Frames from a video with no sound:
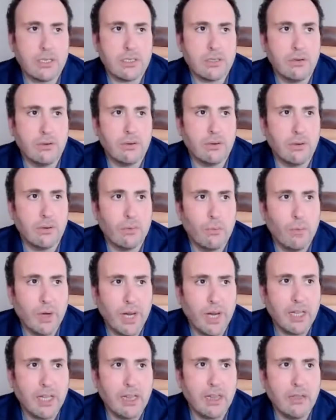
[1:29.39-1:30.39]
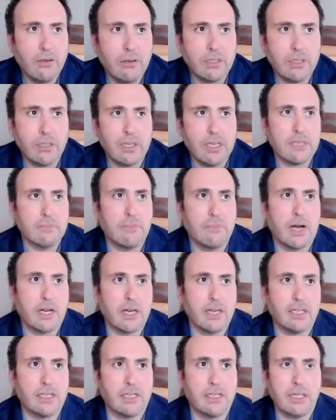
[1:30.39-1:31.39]
So when I look at this
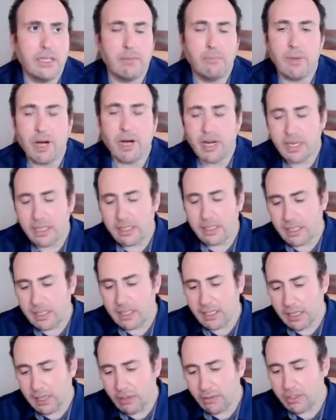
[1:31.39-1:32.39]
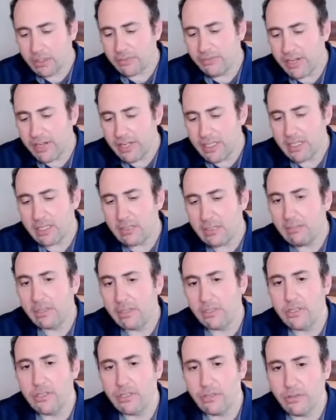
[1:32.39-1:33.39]
market, the market that looks very
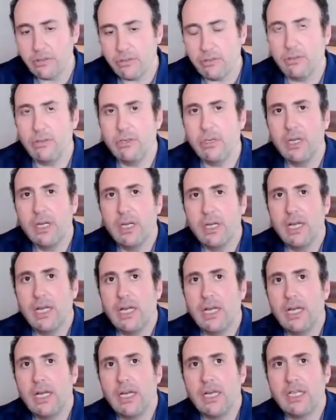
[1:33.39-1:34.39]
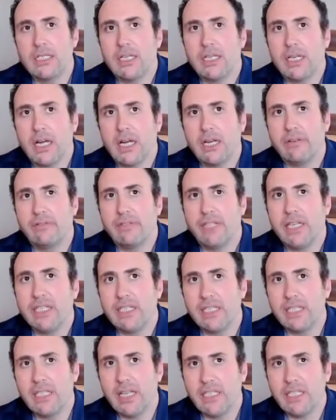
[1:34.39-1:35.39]
similar to is the kind of
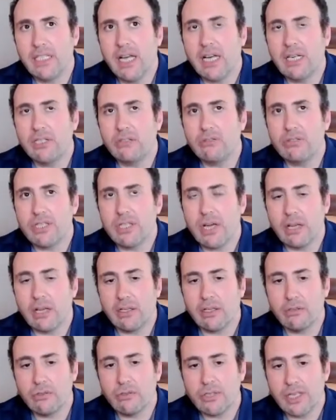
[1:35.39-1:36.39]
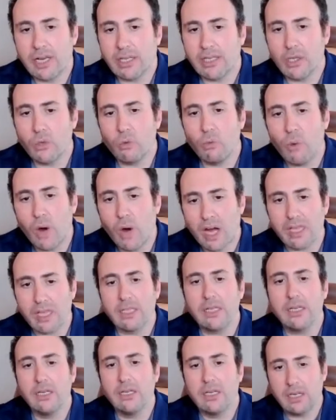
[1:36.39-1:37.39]
1999 to
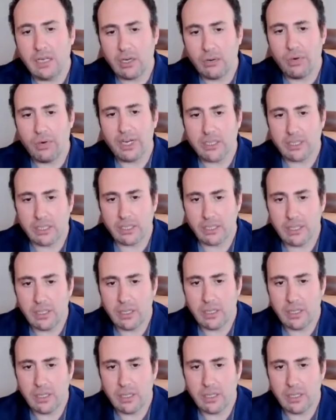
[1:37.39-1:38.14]
2001 correction.